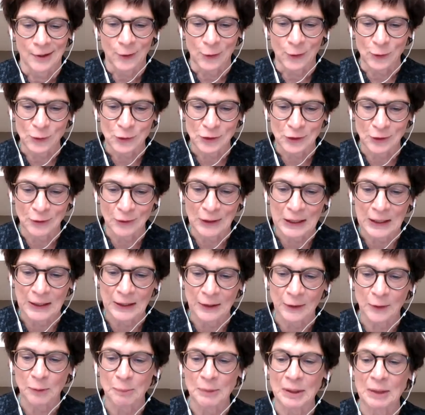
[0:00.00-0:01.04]
also a
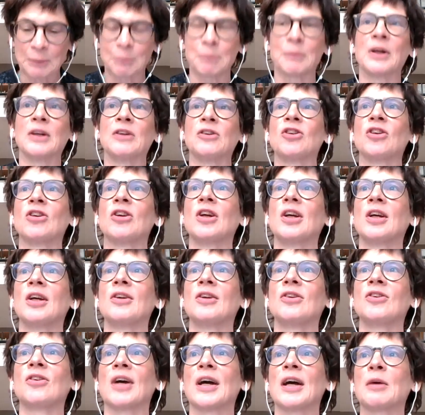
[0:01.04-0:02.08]
clear commitment
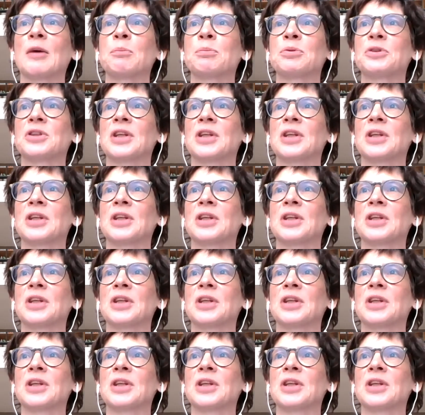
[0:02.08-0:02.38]
to help